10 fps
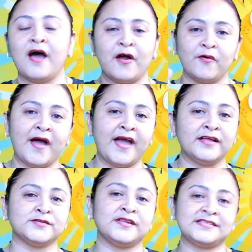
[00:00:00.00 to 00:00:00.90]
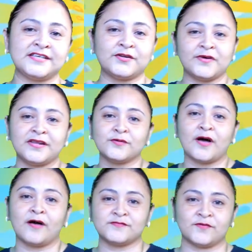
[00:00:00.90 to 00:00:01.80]
Alright, so let's get ready to
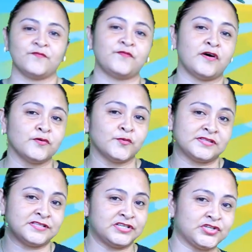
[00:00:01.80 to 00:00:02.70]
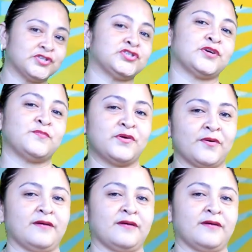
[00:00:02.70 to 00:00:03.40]
have some fun with teacher Shamira.